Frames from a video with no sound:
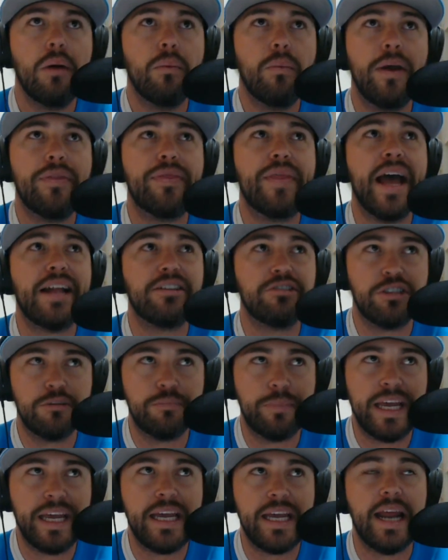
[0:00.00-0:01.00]
with that
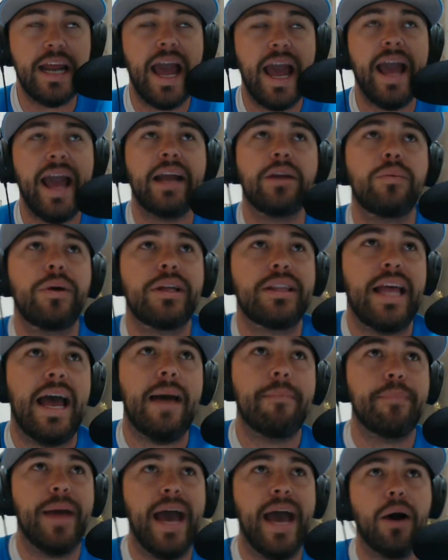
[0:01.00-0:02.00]
speed and with
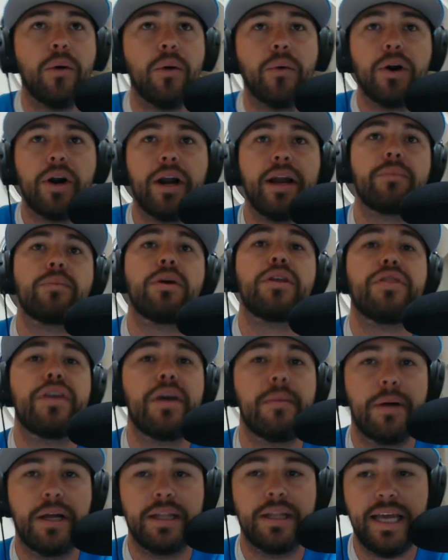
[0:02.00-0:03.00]
that power, and with
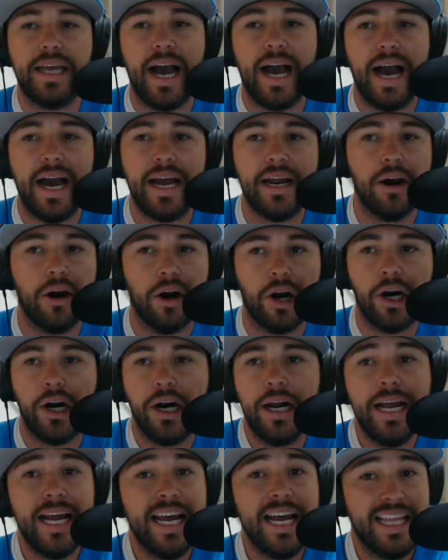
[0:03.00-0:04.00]
him on the IR.
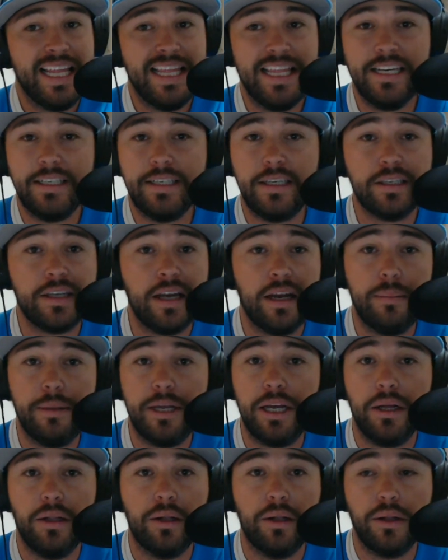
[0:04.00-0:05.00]
This is going to
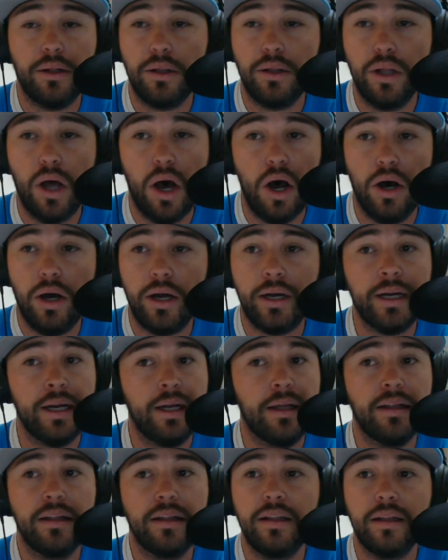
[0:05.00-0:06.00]
be a long
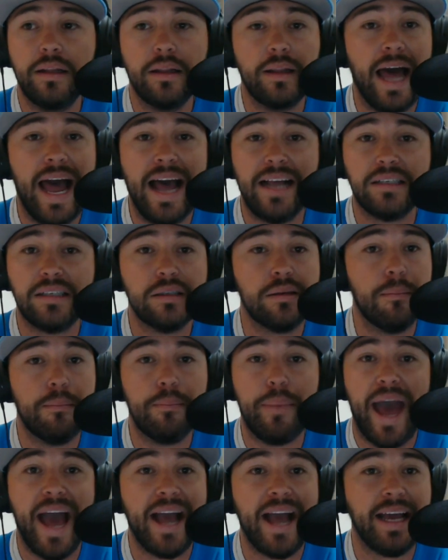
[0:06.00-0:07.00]
last
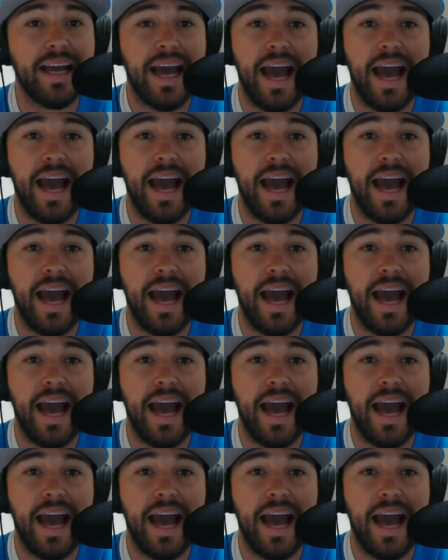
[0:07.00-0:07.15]
back